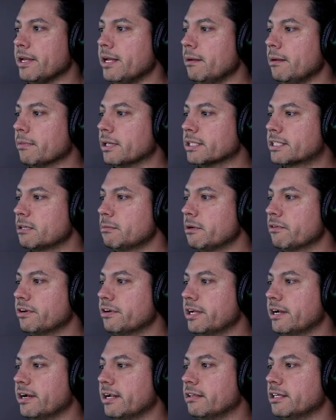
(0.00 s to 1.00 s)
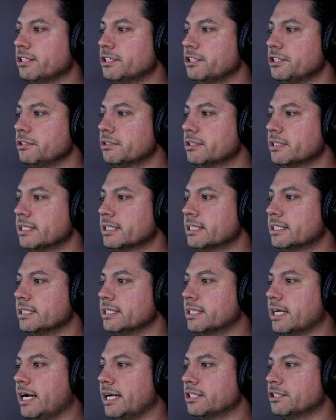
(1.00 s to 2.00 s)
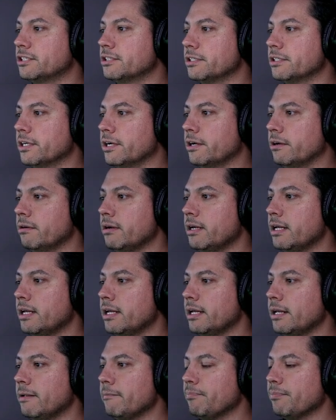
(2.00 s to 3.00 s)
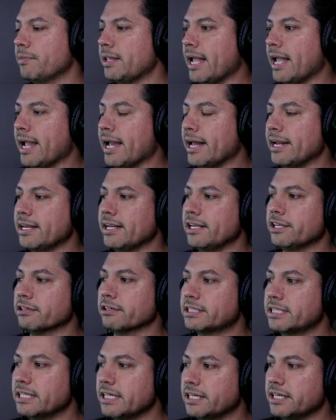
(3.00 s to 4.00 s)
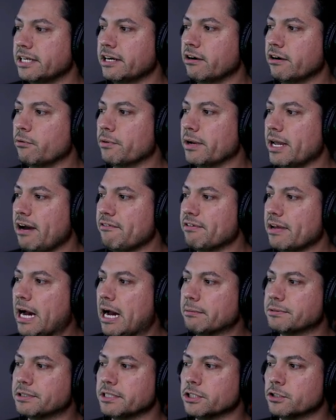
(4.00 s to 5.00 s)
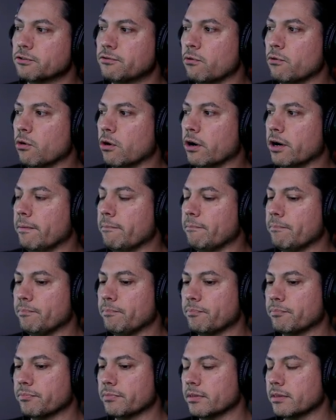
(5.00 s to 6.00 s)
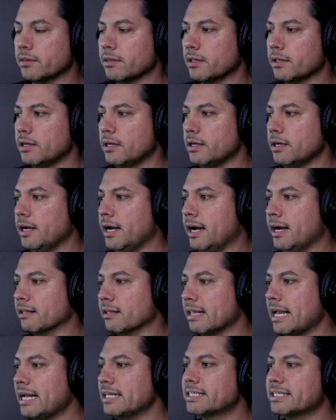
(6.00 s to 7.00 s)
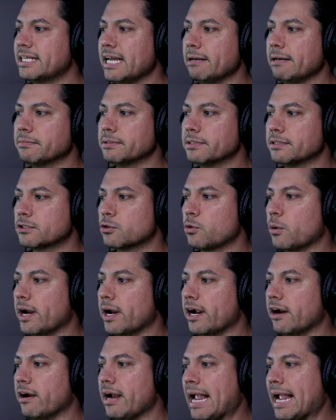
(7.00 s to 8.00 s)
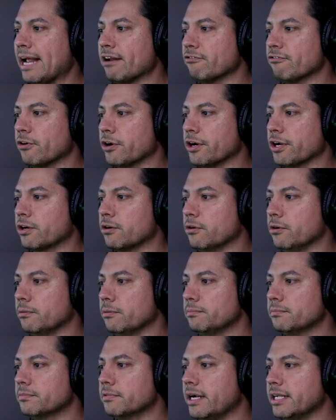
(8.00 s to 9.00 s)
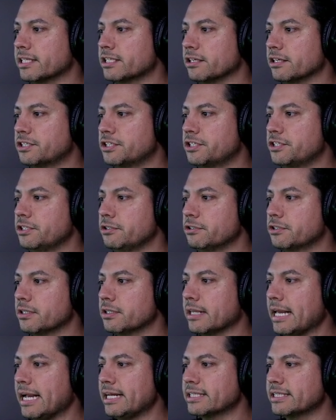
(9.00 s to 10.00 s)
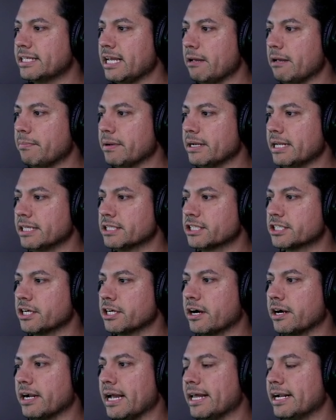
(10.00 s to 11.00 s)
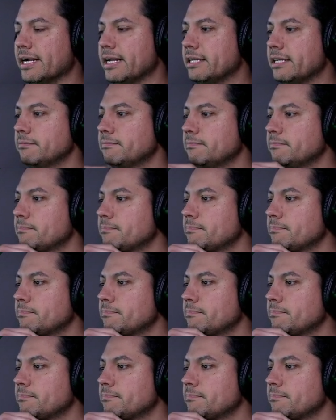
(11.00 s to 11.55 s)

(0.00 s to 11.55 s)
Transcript: But let's come over here and let's use this Design Studio. And you'll see in here, we have the options for uh, landscape, square, and vertical, right? So let's choose landscape and hit start editing.